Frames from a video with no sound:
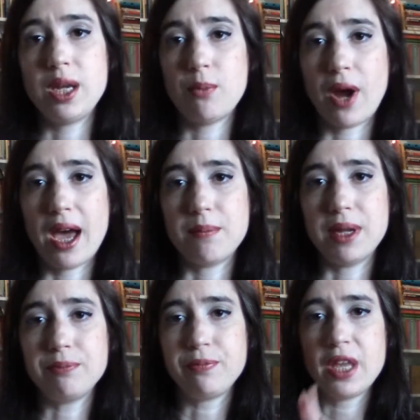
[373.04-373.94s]

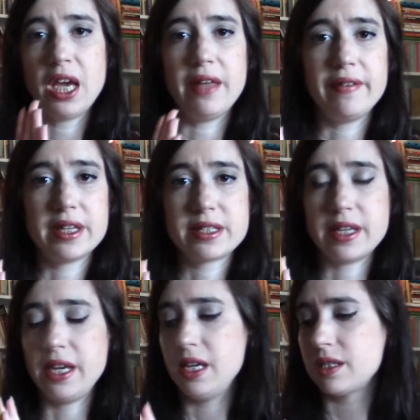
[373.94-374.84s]
Bradman, and this
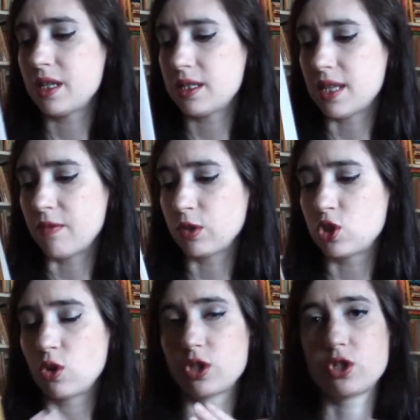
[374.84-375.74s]
is several
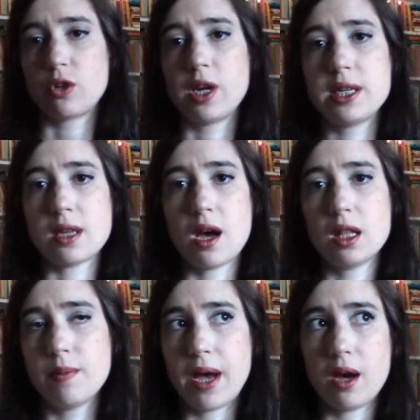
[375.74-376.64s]
short stories all
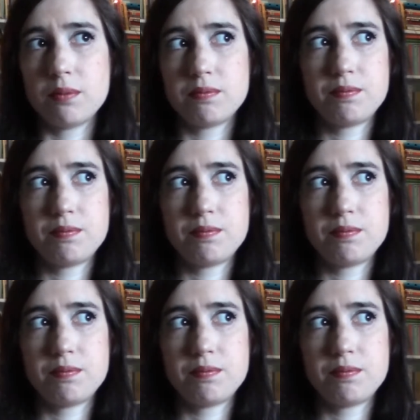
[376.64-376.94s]
about